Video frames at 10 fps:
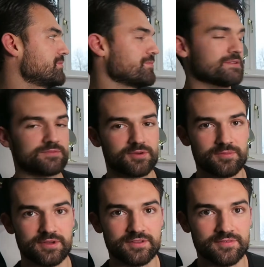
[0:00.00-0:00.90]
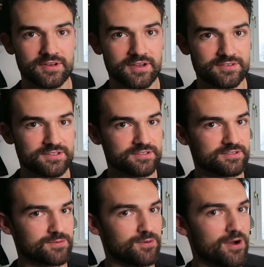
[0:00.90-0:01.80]
probably doesn't want to be in the video, she's
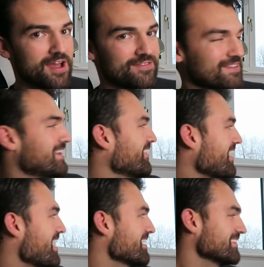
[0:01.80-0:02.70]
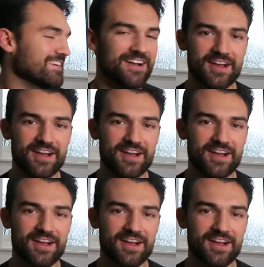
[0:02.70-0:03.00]
just waves a little hand.